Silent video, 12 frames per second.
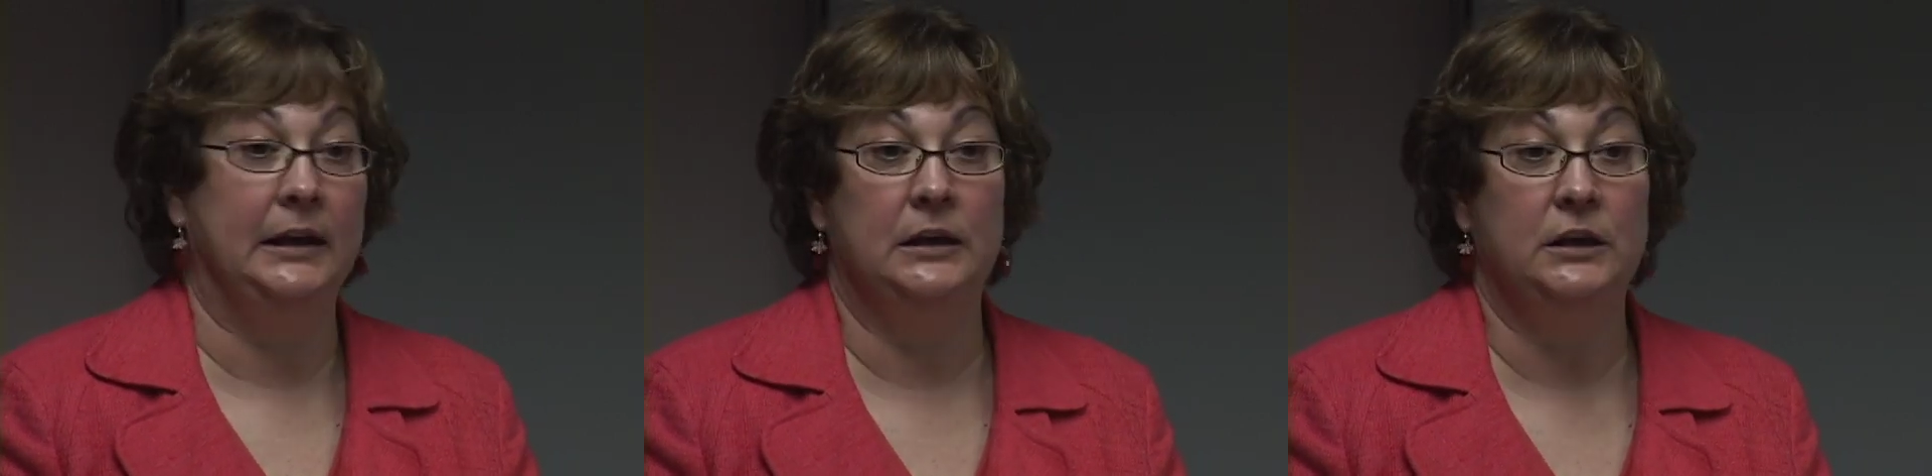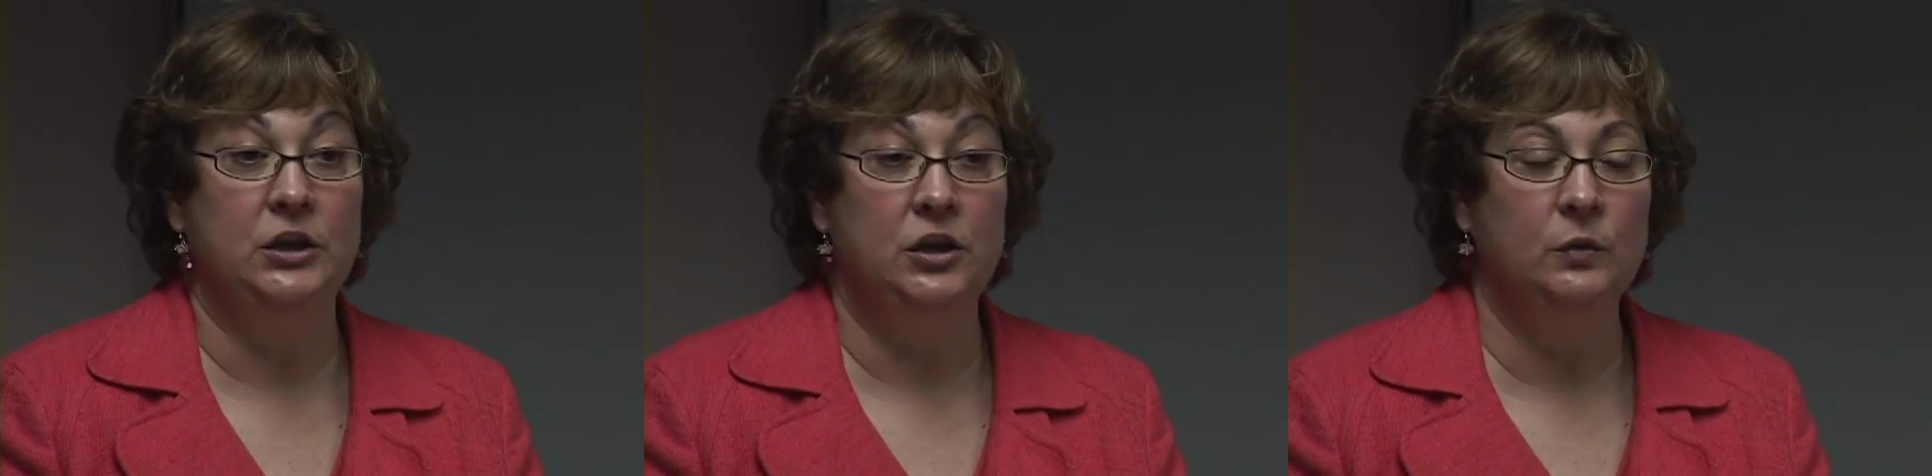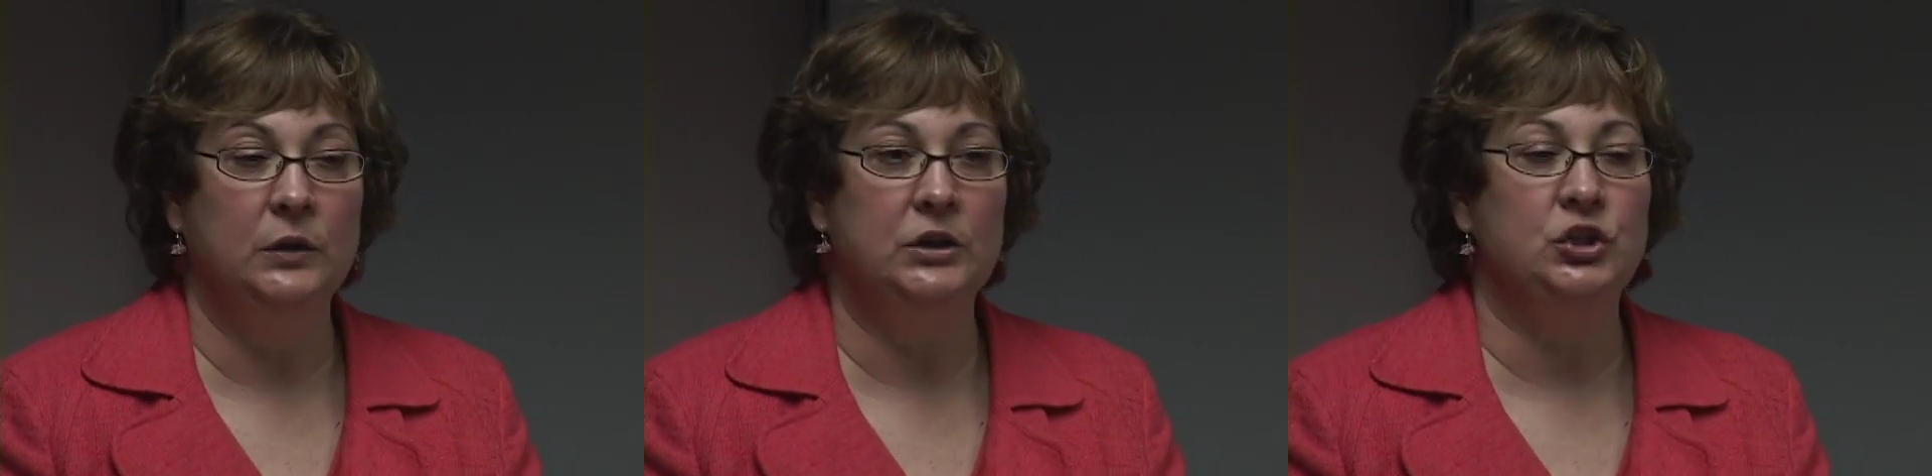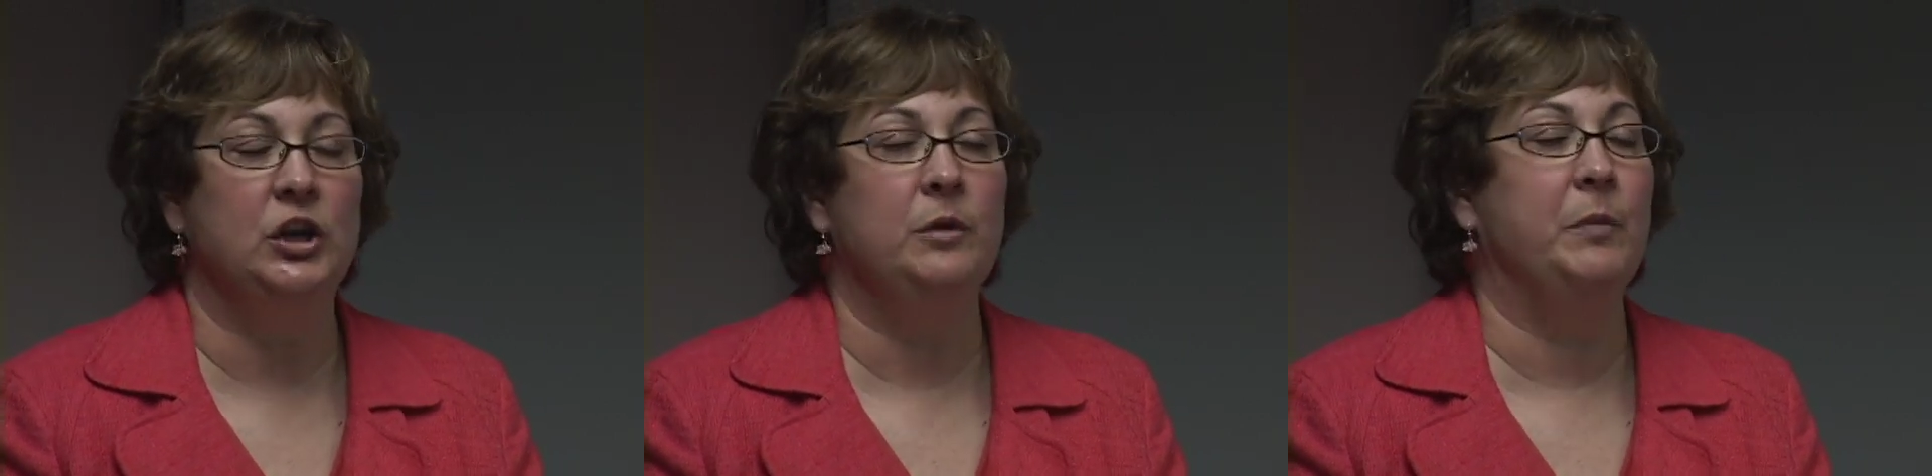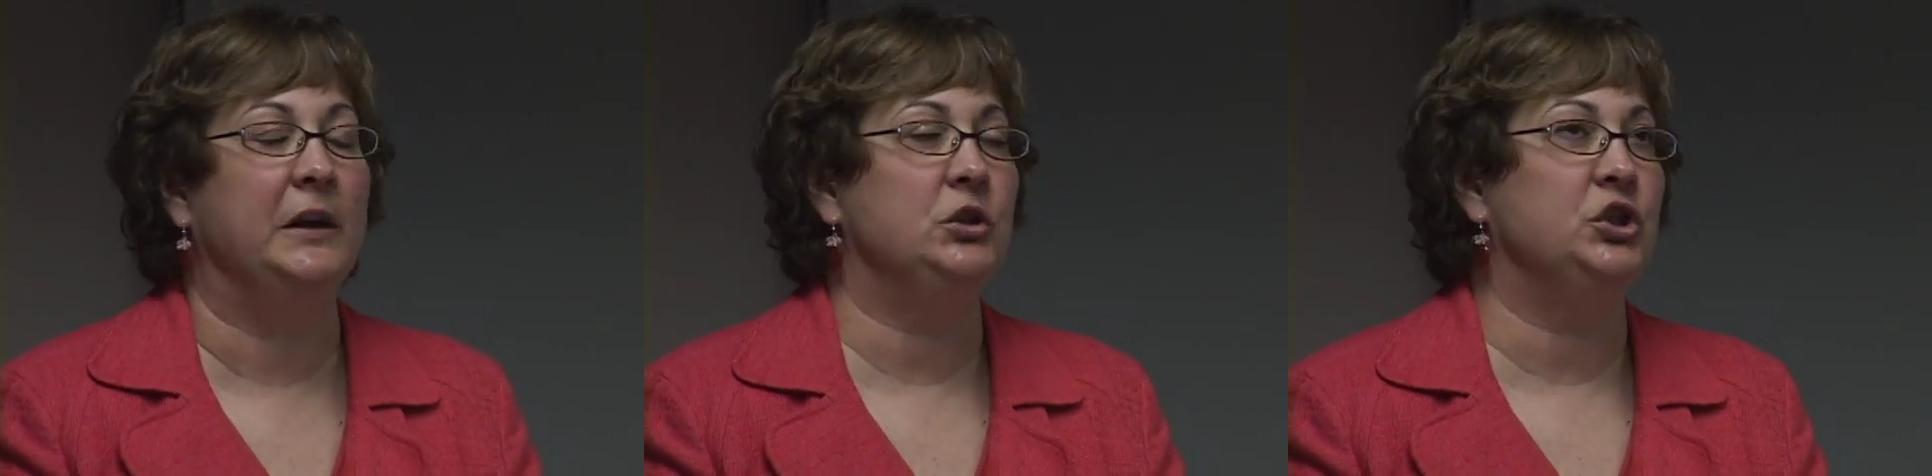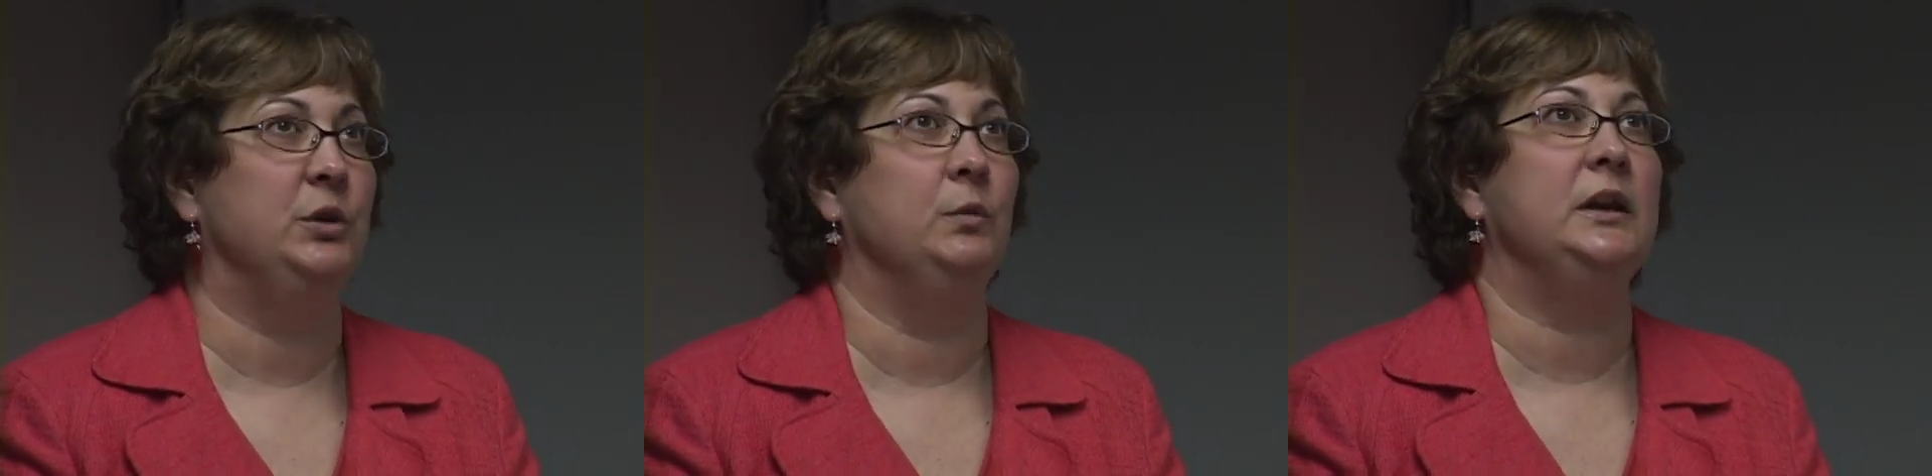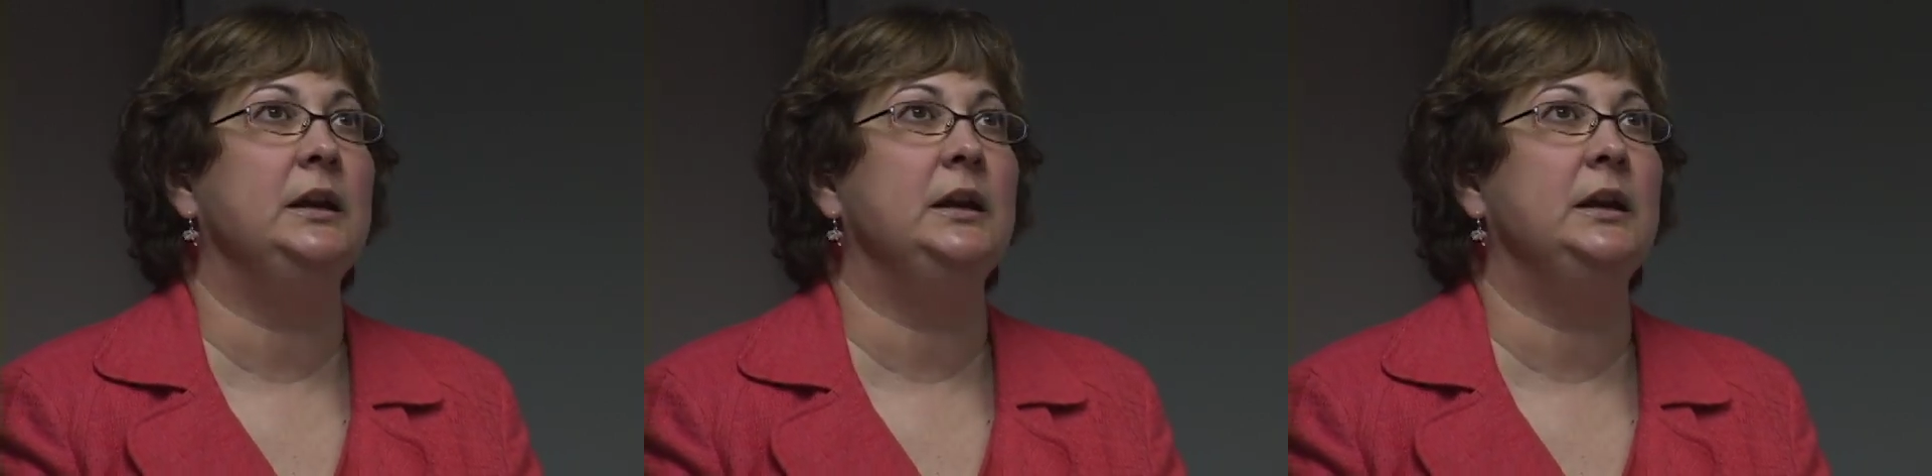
in a eulogy, but she would